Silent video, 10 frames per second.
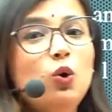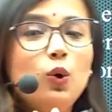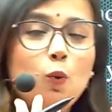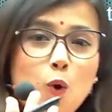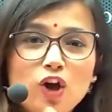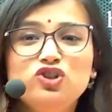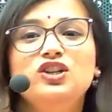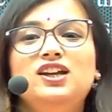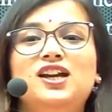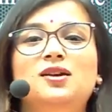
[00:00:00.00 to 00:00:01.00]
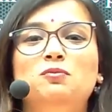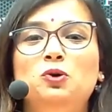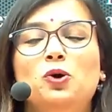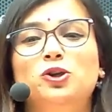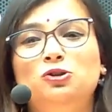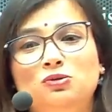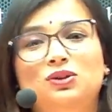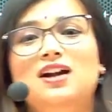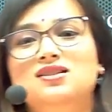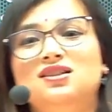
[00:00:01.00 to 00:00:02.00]
watching him going through
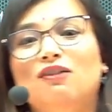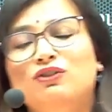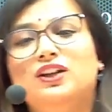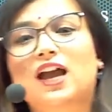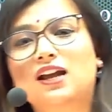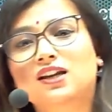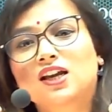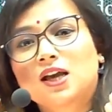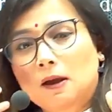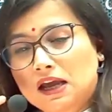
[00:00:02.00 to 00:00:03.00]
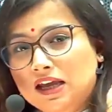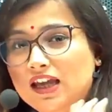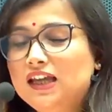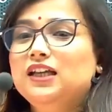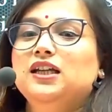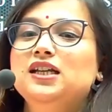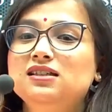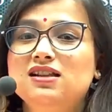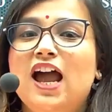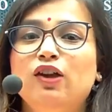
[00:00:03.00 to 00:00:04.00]
that suffering and
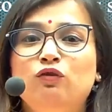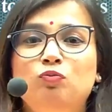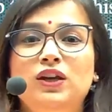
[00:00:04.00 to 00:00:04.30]
his life